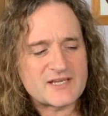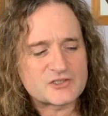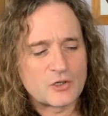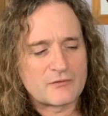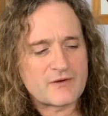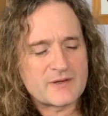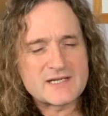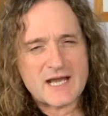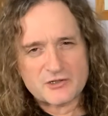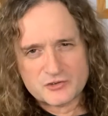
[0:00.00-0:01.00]
It's got a very
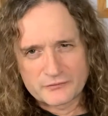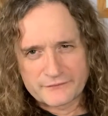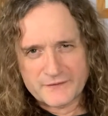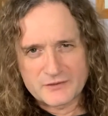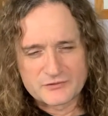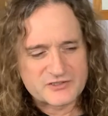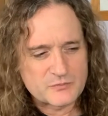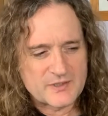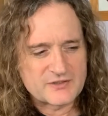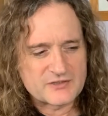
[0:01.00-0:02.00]
natural feel to
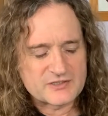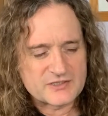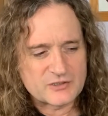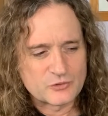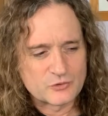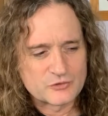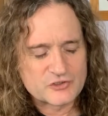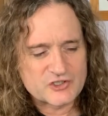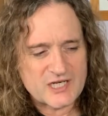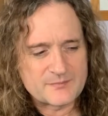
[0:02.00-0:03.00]
the way that the
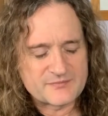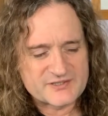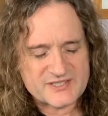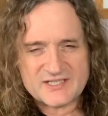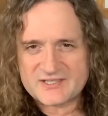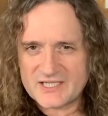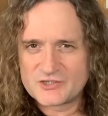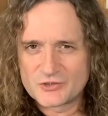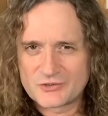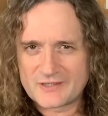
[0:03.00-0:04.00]
chord shape sits
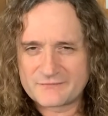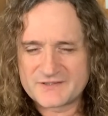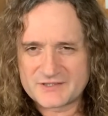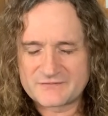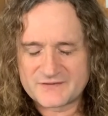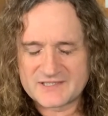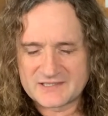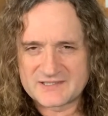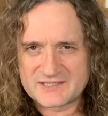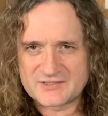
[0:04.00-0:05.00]
in your,
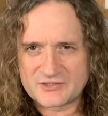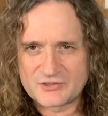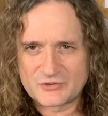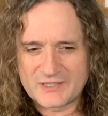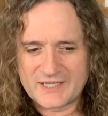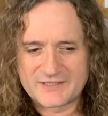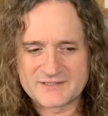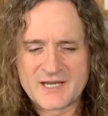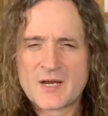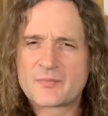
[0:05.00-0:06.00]
physically sits in your
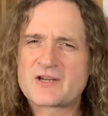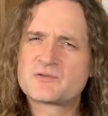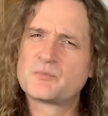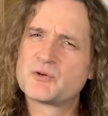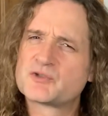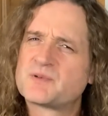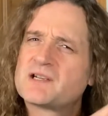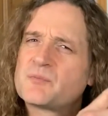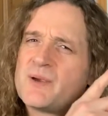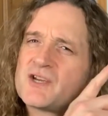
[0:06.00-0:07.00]
hand. Perhaps we'll put up a
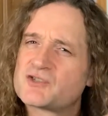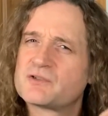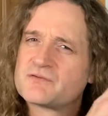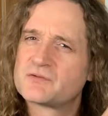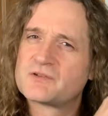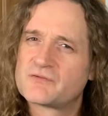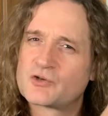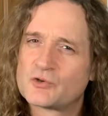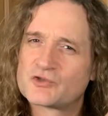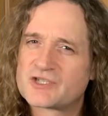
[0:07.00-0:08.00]
little picture of
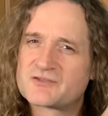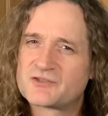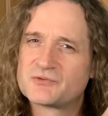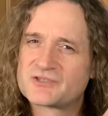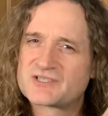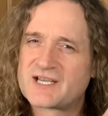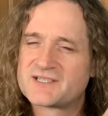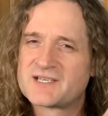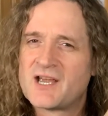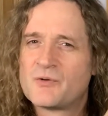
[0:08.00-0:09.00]
the chord shape so you
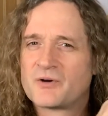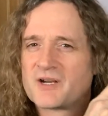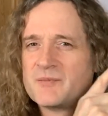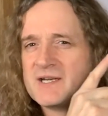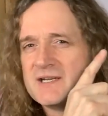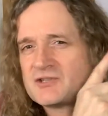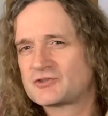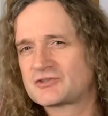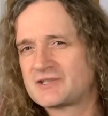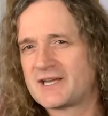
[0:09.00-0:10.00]
understand what I mean. It's
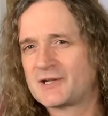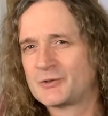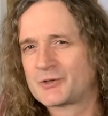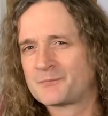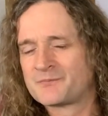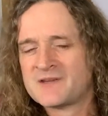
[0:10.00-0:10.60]
just there, look.